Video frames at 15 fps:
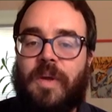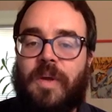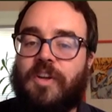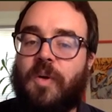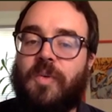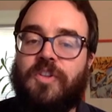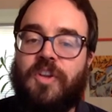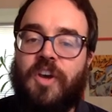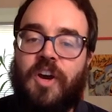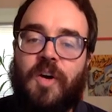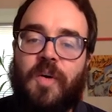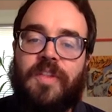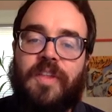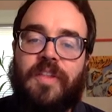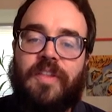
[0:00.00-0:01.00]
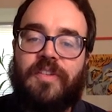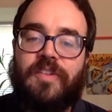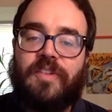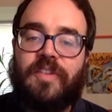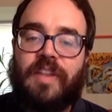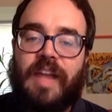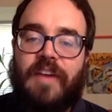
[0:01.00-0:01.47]
We don't know that
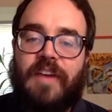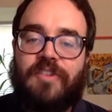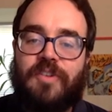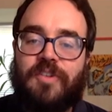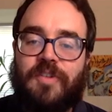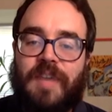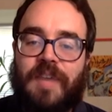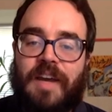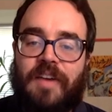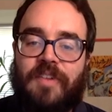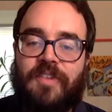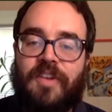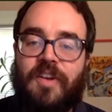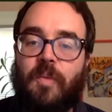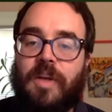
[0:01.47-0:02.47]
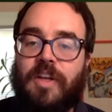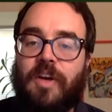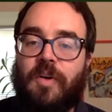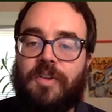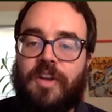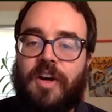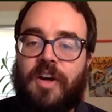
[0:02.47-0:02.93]
this is the last use of X.
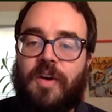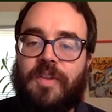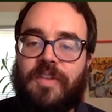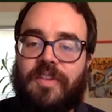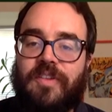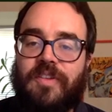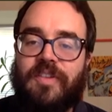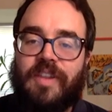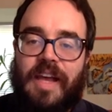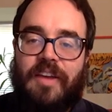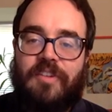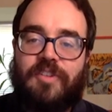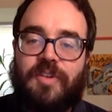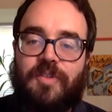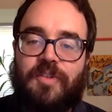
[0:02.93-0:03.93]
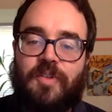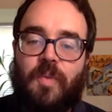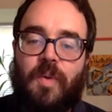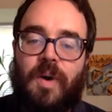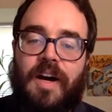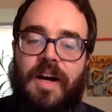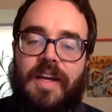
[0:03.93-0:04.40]
We don't know that this is the last use
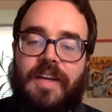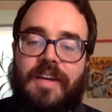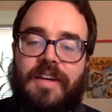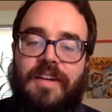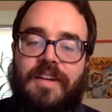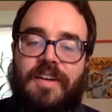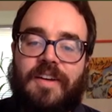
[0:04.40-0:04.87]
of Y.